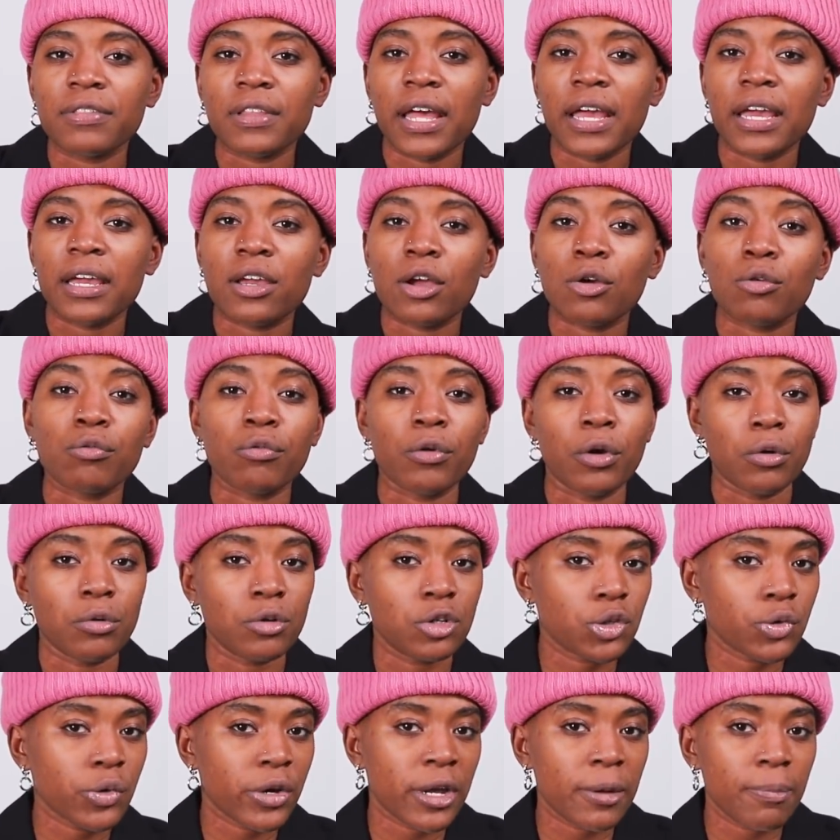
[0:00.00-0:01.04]
like a road
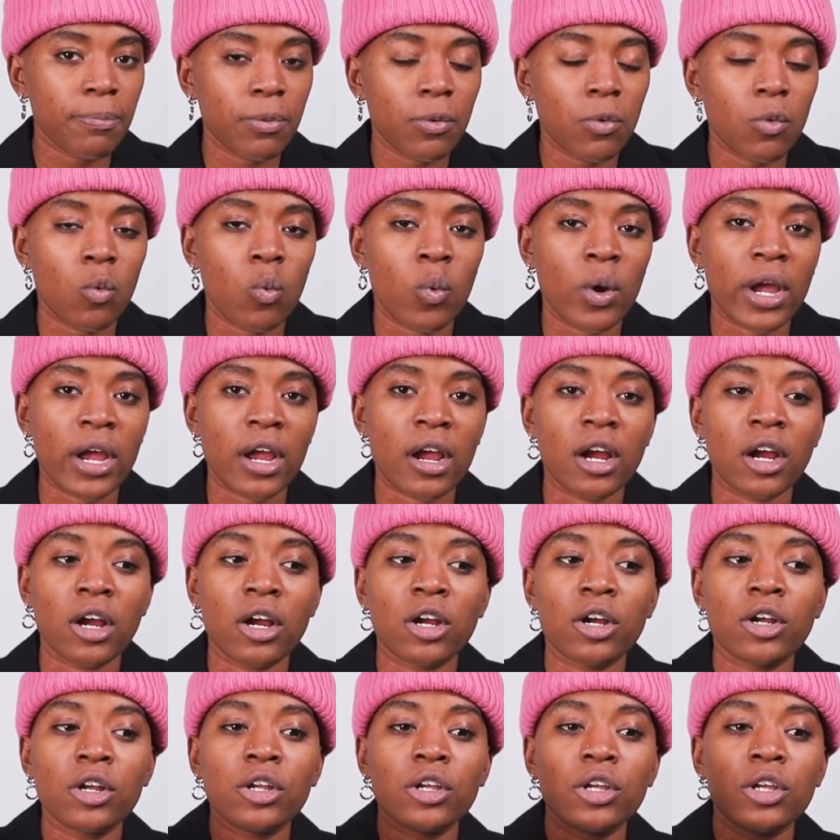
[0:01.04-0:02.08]
trip
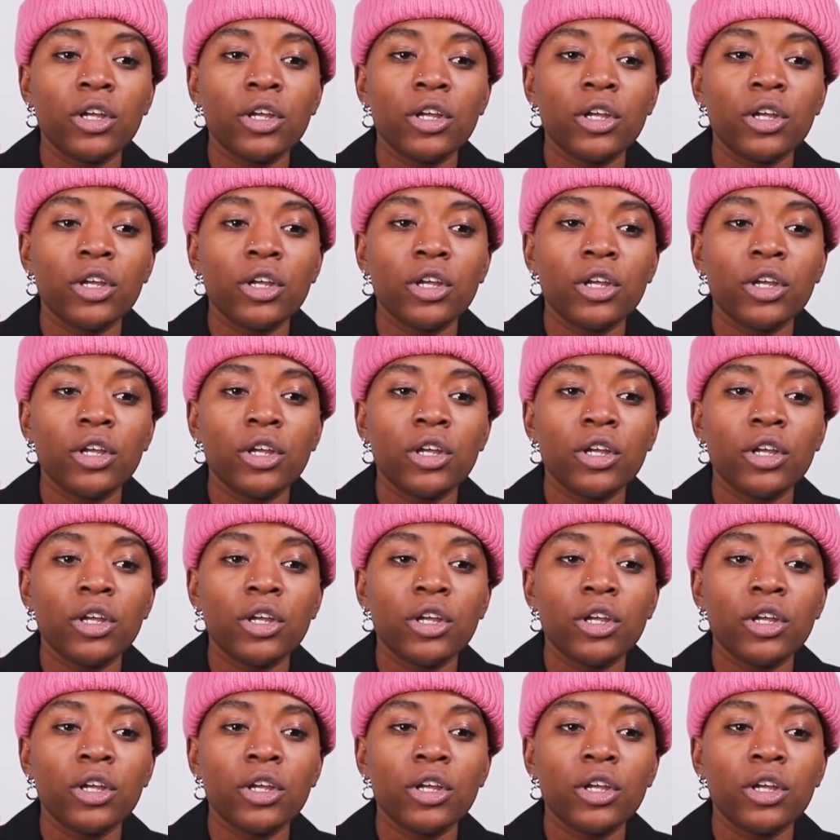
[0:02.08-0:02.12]
where